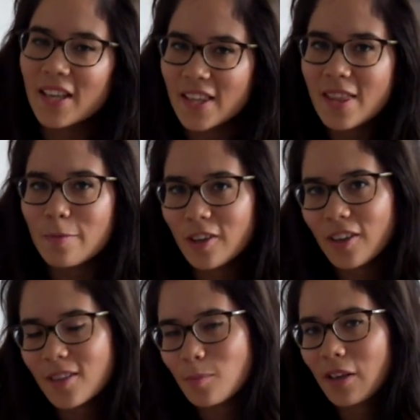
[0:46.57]
and then the
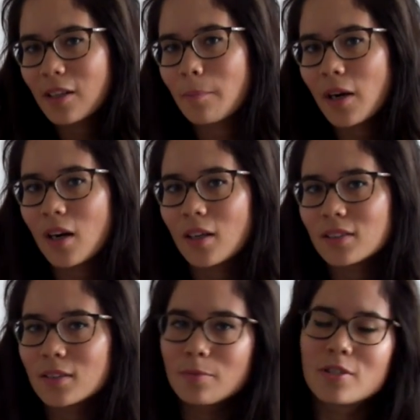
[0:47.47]
products break
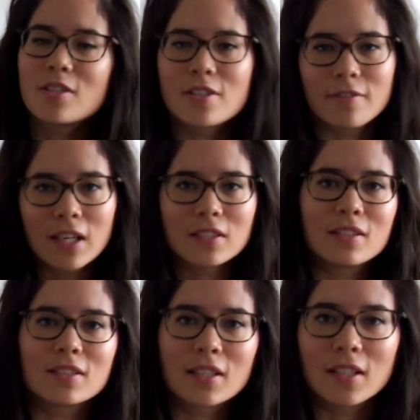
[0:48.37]
apart to produce the
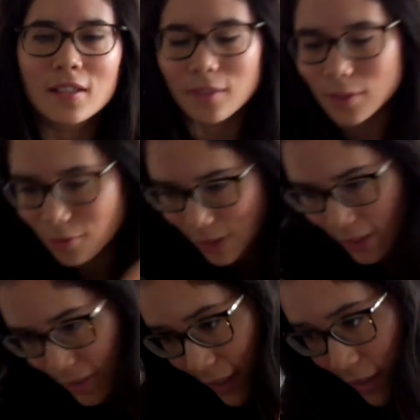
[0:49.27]
reactants again which
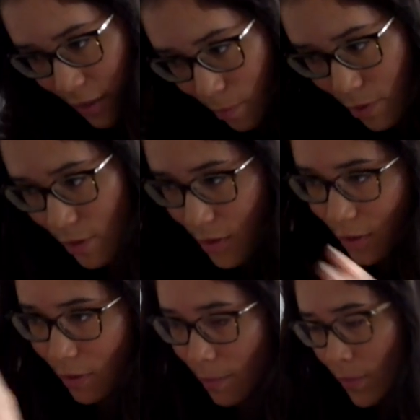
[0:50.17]
react together to produce
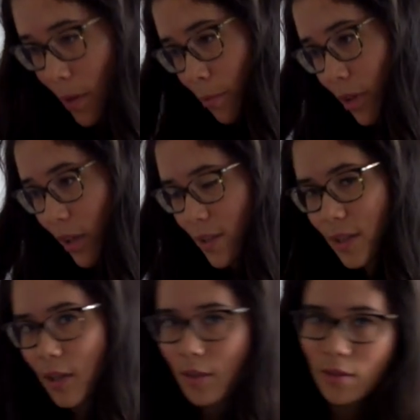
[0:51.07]
the products.